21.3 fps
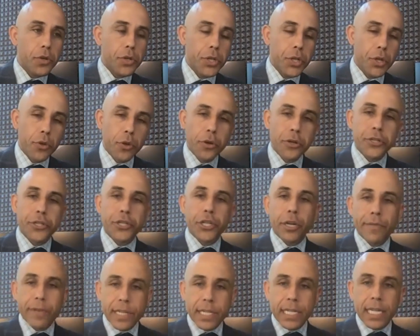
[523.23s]
do those
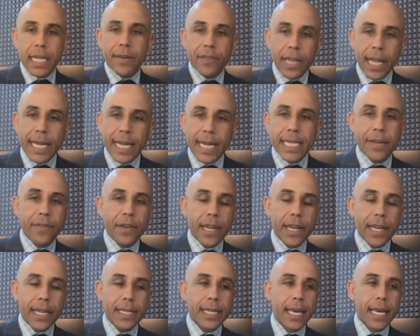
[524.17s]
service level
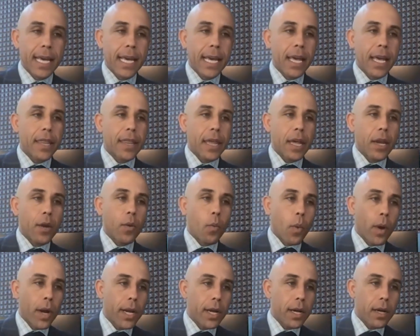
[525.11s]
activities. Then
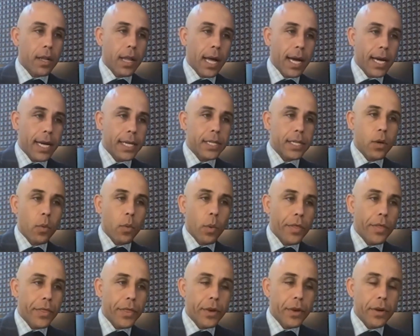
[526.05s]
1 o'clock until
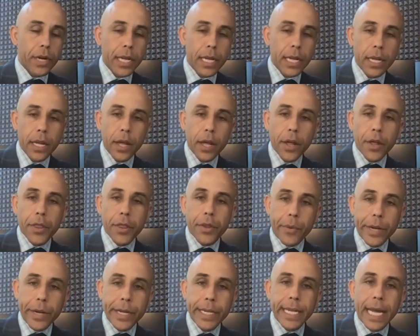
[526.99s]
1:30,
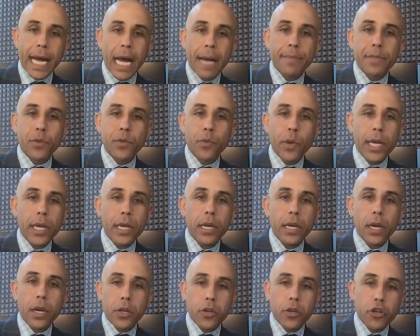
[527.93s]
3 times a week,
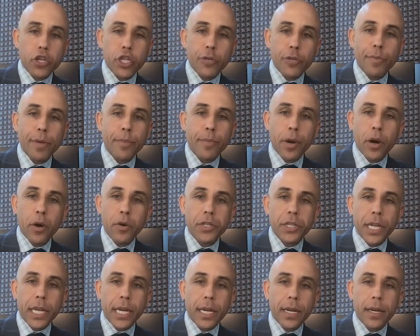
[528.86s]
you should be
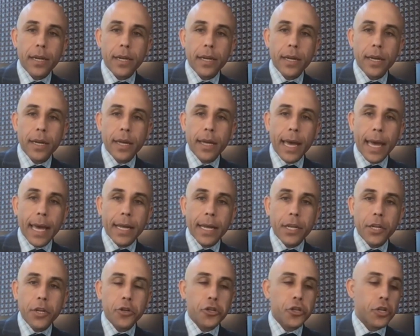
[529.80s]
posting. And
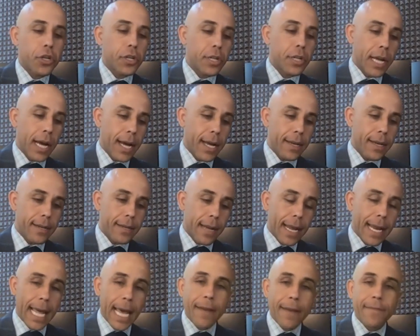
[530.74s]
you should not
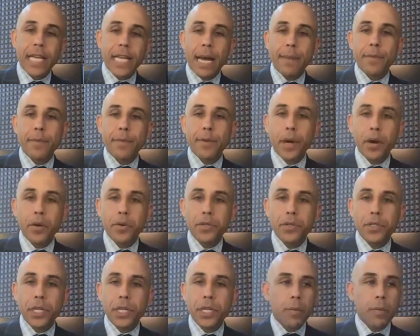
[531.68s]
have time to
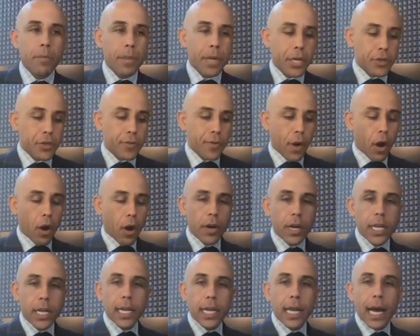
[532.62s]
post, because you've
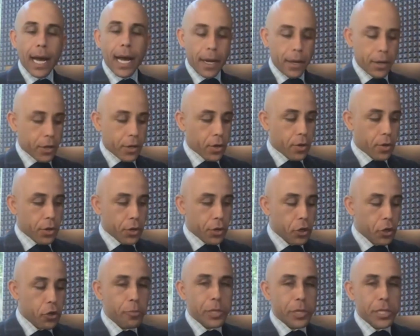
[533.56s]
already gotten your
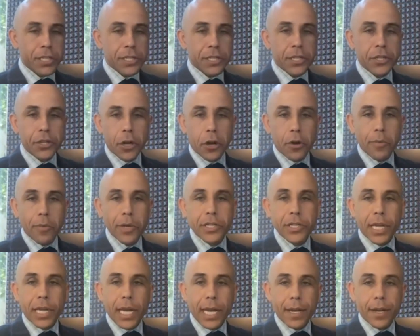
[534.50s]
new business
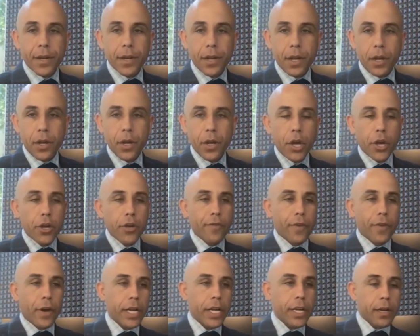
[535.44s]
originated. You've
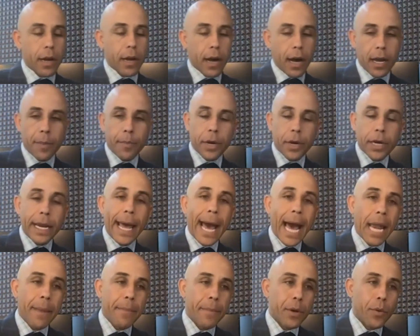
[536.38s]
already caught up on
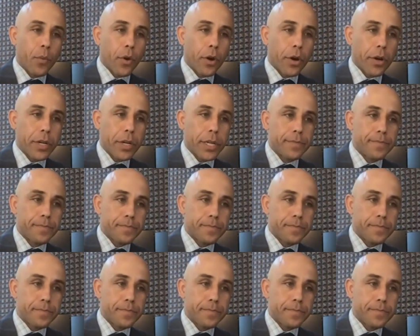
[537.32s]
admin work.